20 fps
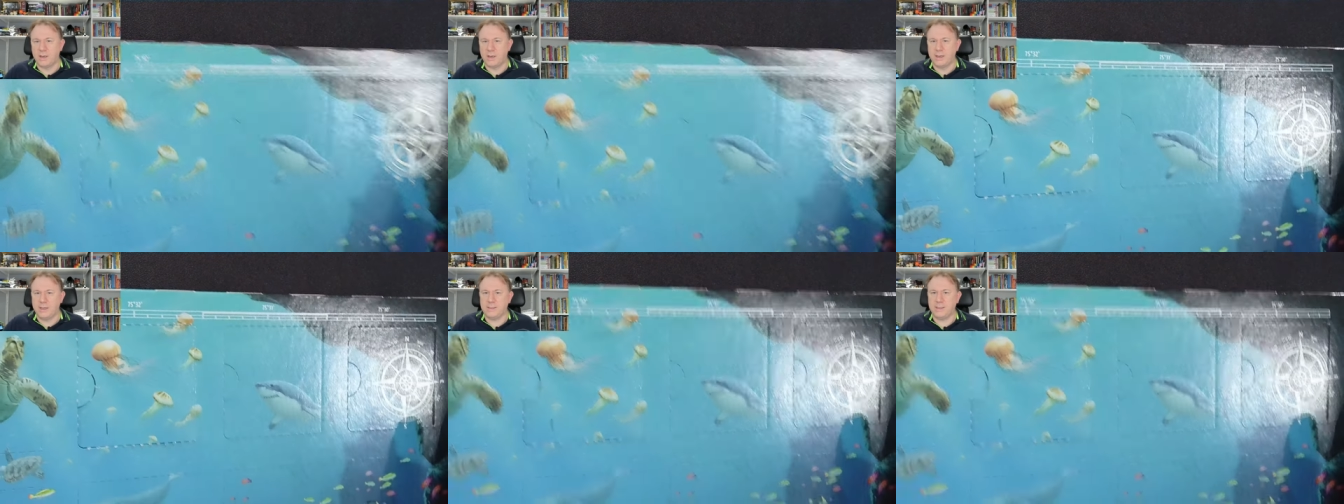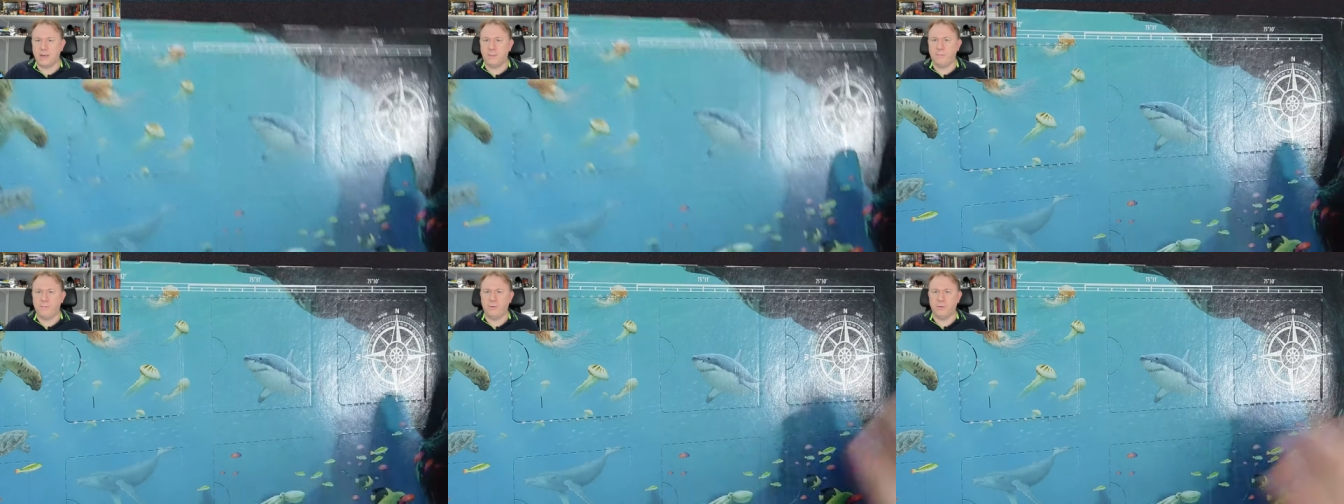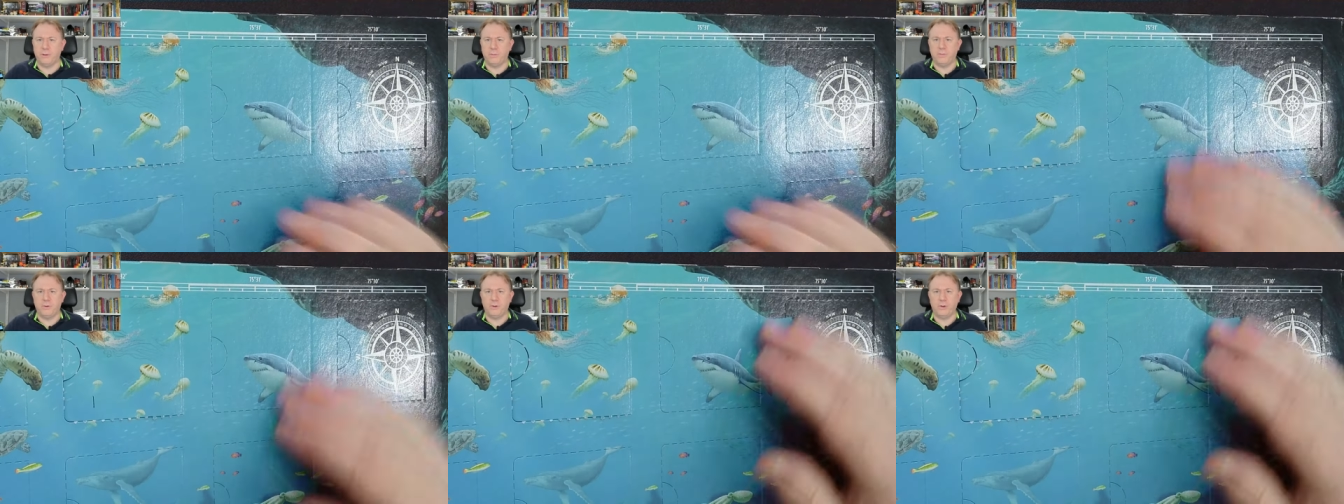is up
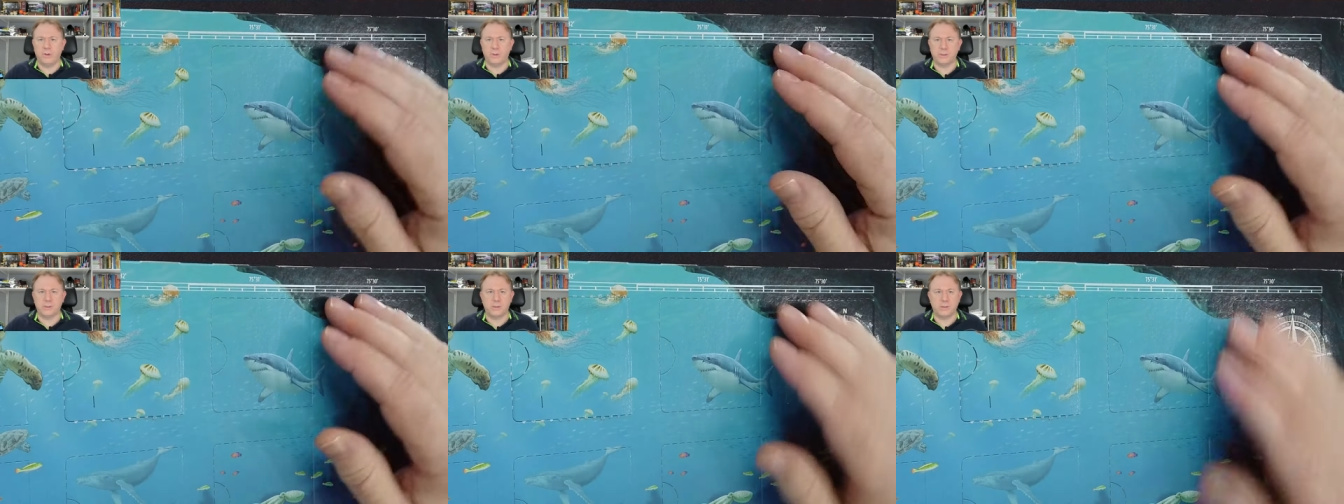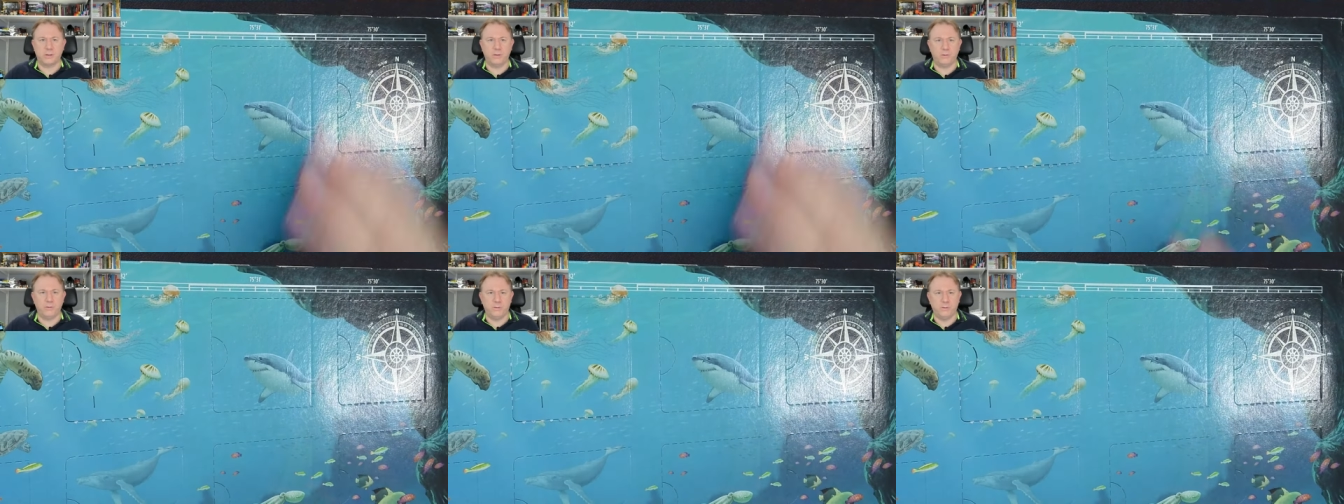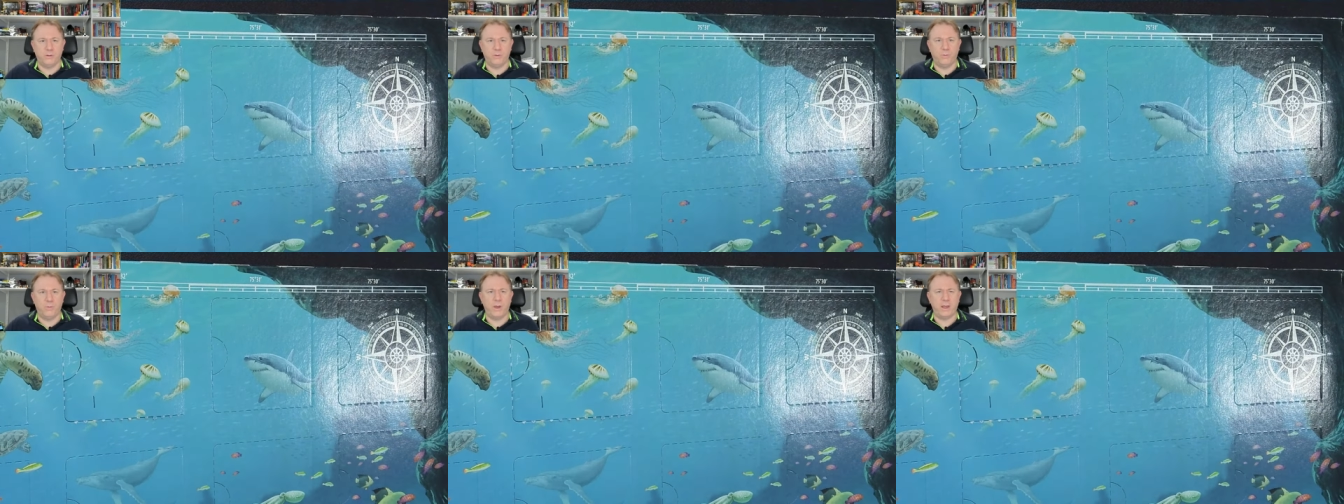on the box, so
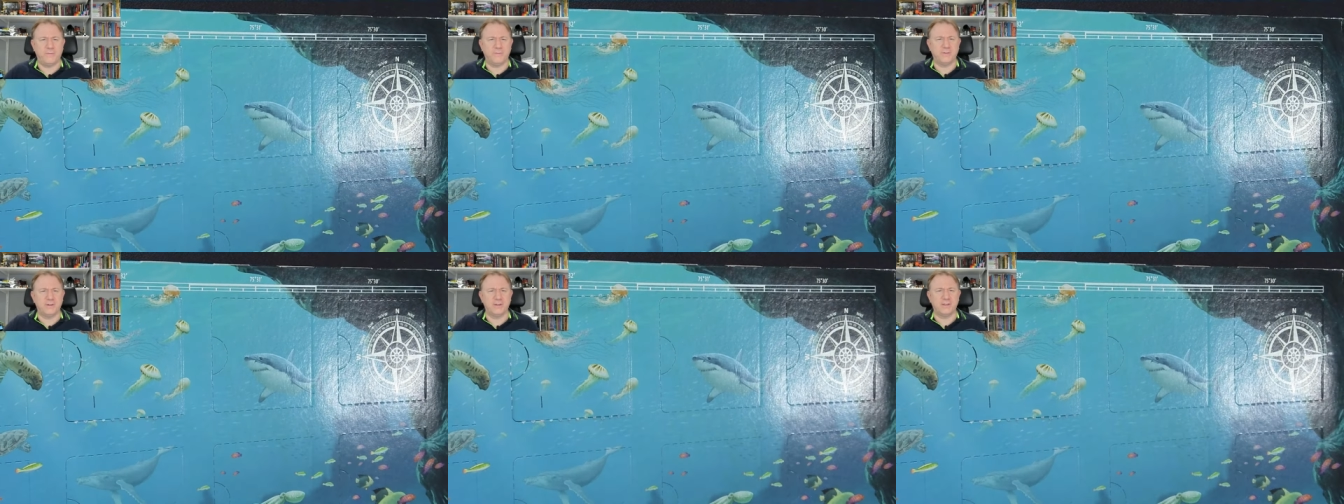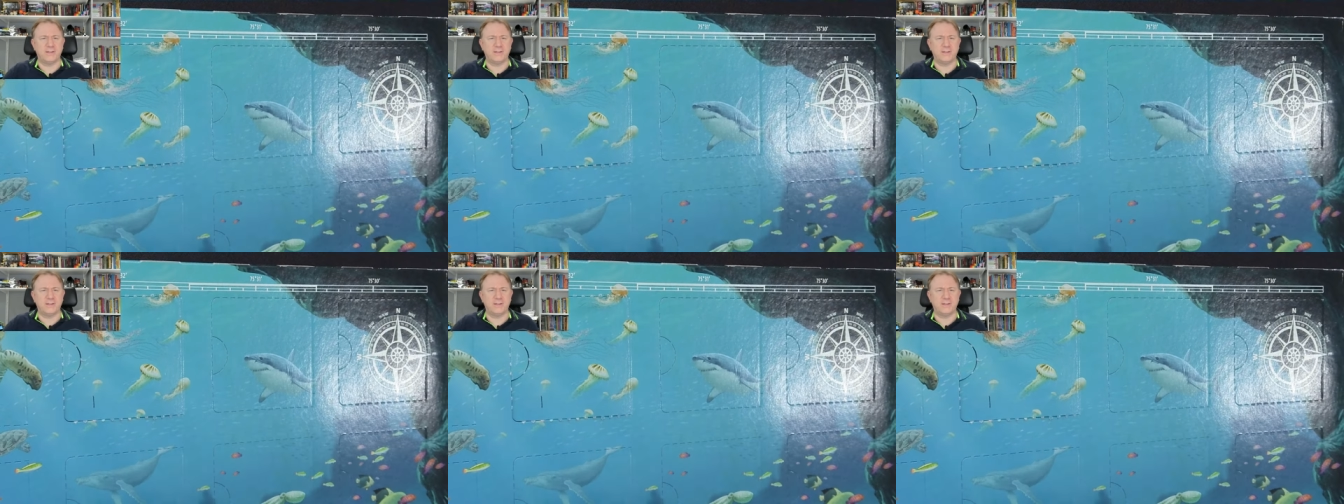away from the